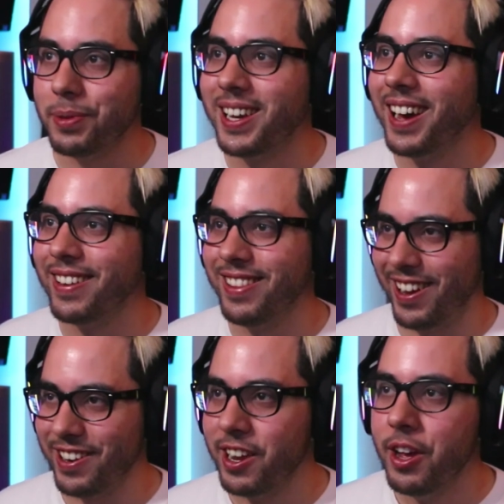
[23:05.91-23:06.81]
We got a
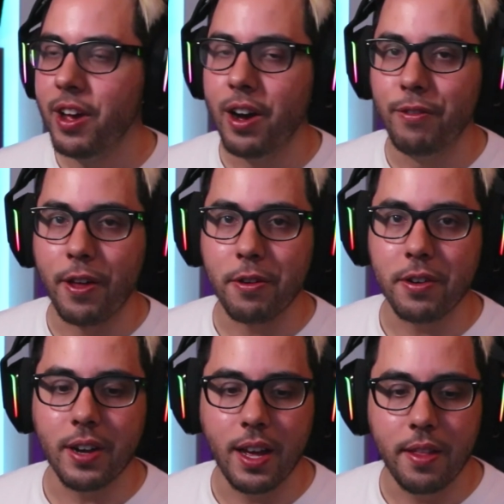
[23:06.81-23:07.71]
lot of
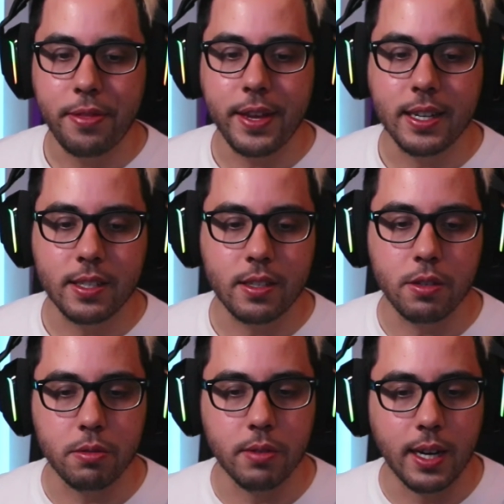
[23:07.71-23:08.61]
other things
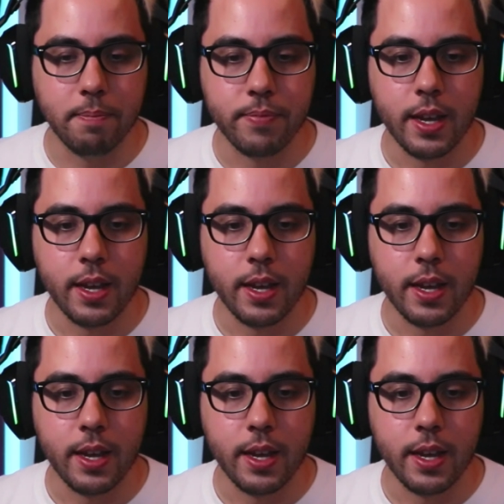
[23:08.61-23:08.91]
to